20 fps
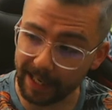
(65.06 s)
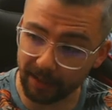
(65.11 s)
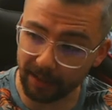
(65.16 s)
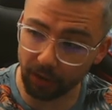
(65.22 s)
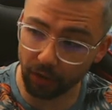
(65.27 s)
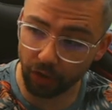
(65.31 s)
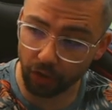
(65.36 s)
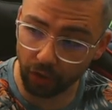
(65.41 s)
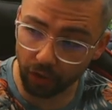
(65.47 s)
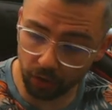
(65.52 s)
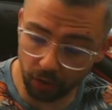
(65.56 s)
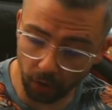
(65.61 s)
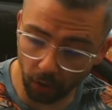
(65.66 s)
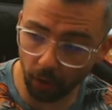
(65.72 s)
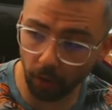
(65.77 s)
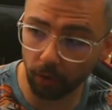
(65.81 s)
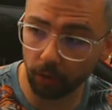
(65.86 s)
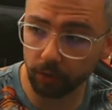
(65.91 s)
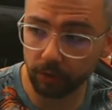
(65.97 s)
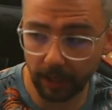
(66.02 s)

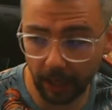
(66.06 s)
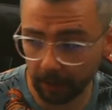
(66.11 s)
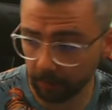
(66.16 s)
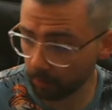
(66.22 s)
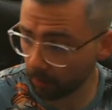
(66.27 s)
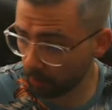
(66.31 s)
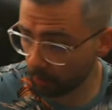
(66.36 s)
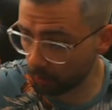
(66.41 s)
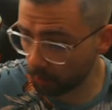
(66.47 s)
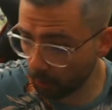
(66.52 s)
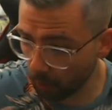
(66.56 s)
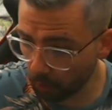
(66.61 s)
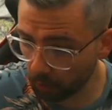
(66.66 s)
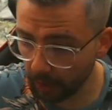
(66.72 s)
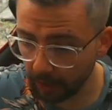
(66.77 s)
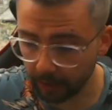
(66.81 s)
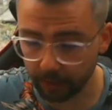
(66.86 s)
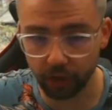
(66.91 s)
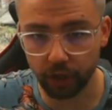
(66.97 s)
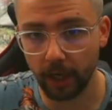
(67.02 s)
installed, downloaded,
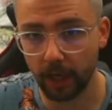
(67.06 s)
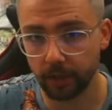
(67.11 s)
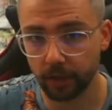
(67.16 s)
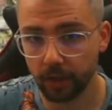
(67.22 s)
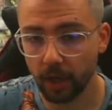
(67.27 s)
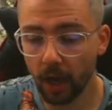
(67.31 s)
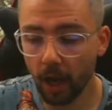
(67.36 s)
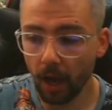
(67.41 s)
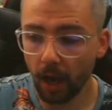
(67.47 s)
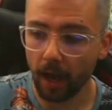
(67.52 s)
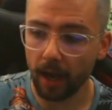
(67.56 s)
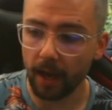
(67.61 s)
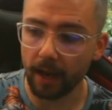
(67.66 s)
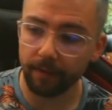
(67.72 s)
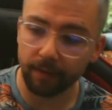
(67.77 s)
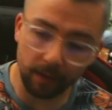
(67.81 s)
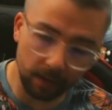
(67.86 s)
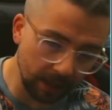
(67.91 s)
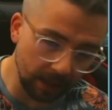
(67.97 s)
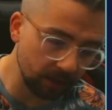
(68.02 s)
all that jazz.
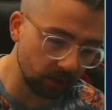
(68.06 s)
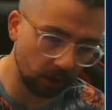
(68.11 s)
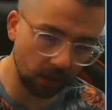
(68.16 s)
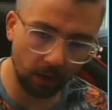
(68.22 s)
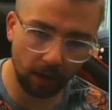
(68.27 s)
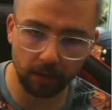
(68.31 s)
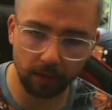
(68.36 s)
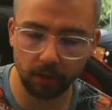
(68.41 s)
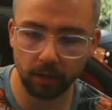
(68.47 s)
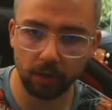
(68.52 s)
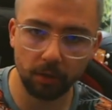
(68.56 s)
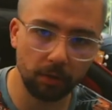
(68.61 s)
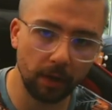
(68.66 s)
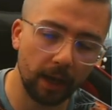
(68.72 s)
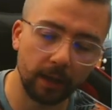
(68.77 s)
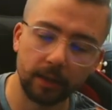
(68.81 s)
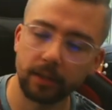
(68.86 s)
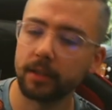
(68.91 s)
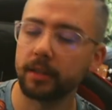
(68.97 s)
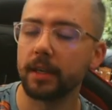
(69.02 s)
If you need to know how to do
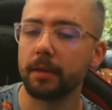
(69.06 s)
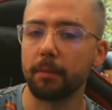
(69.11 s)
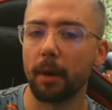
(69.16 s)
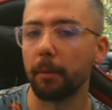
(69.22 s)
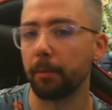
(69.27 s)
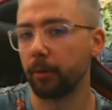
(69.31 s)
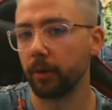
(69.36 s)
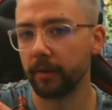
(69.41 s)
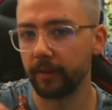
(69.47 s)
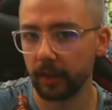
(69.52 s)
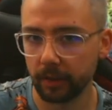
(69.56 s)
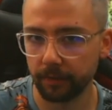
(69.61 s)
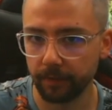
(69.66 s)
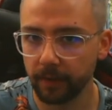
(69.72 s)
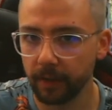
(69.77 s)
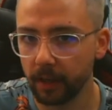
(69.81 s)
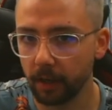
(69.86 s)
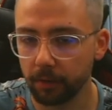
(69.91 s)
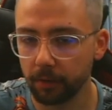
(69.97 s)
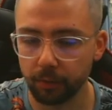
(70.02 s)
that, see my previous
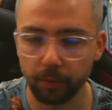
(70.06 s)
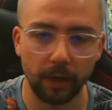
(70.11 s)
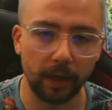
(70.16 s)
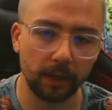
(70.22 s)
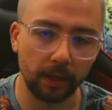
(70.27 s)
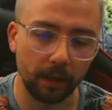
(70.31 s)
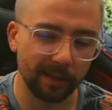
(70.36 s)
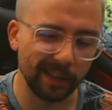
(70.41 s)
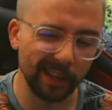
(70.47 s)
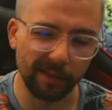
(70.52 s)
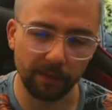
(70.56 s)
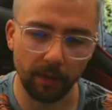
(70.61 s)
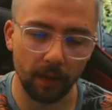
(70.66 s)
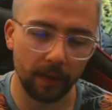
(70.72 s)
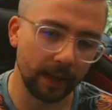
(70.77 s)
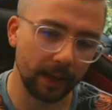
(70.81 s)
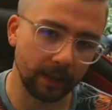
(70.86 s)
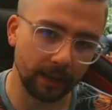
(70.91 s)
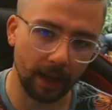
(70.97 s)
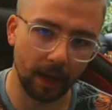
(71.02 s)
video as well. I'll leave the
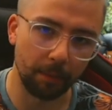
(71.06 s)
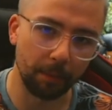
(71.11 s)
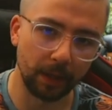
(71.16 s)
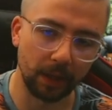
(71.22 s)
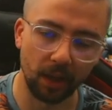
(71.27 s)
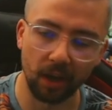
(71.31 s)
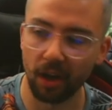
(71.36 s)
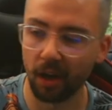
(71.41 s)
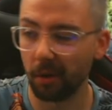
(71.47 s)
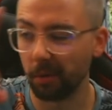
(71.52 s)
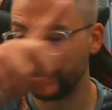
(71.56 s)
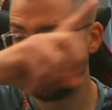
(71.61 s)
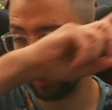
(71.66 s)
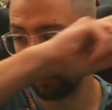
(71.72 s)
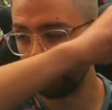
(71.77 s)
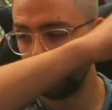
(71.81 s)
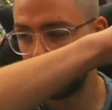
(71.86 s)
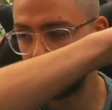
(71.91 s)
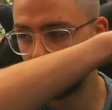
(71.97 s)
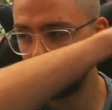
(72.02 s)
link down below and
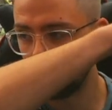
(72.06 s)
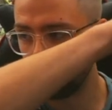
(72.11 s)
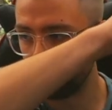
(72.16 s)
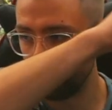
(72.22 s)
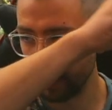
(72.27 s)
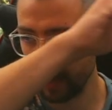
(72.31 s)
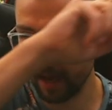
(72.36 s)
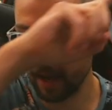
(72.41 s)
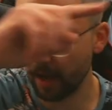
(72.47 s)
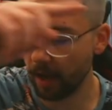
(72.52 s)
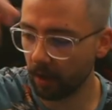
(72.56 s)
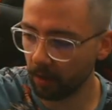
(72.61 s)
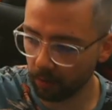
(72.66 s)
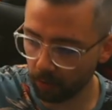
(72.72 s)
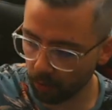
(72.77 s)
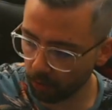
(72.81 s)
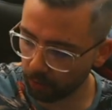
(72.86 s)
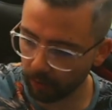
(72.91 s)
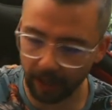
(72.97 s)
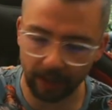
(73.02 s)
I'll bang it up here,
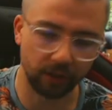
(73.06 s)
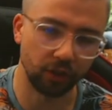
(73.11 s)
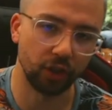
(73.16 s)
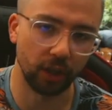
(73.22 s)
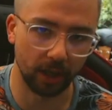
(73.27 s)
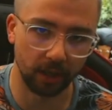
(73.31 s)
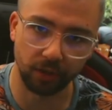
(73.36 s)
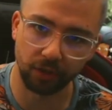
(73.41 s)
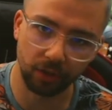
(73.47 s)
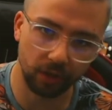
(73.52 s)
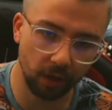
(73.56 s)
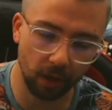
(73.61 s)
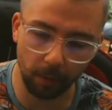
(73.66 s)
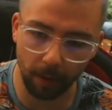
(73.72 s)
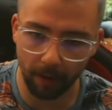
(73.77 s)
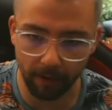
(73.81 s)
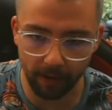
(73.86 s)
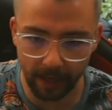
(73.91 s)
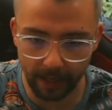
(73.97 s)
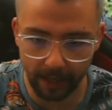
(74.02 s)
all that jazz. You know
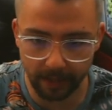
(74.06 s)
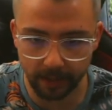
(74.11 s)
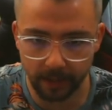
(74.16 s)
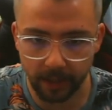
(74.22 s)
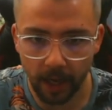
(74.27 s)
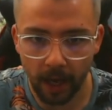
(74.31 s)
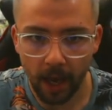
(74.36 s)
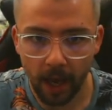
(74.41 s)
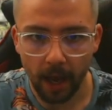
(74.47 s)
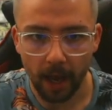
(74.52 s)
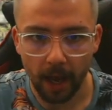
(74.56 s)
where it is.